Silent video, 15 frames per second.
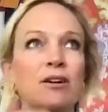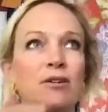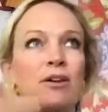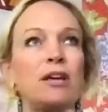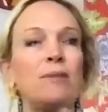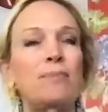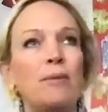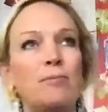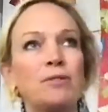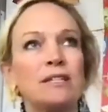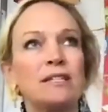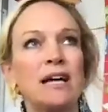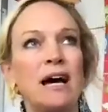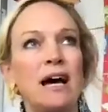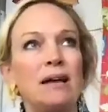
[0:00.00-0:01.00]
keep up with the
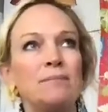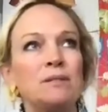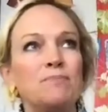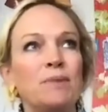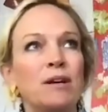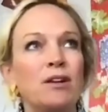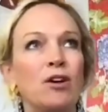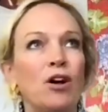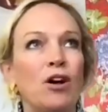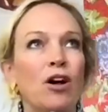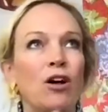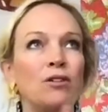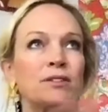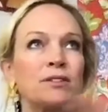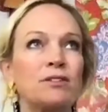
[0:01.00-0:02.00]
times, but
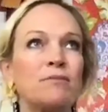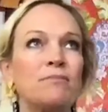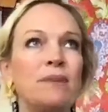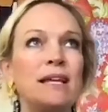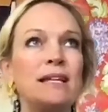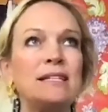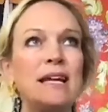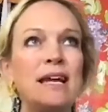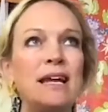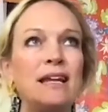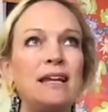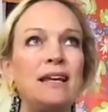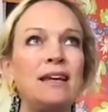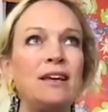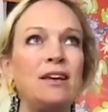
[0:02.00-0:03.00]
also
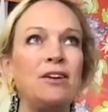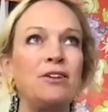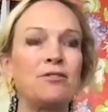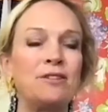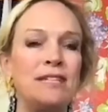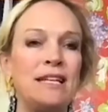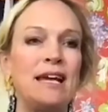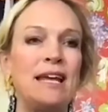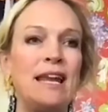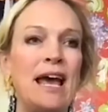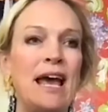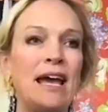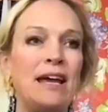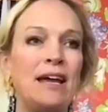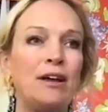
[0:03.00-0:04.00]
maintaining your
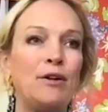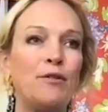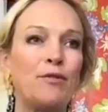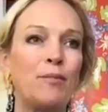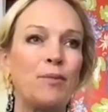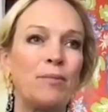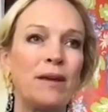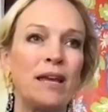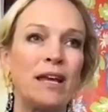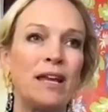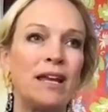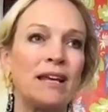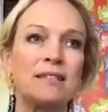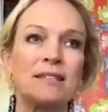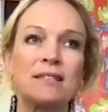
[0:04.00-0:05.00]
DNA from the
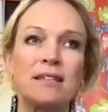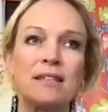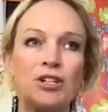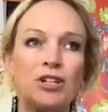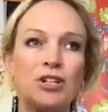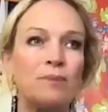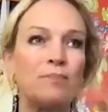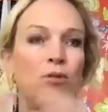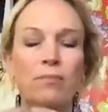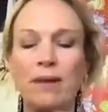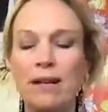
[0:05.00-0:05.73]
beginning is such an important,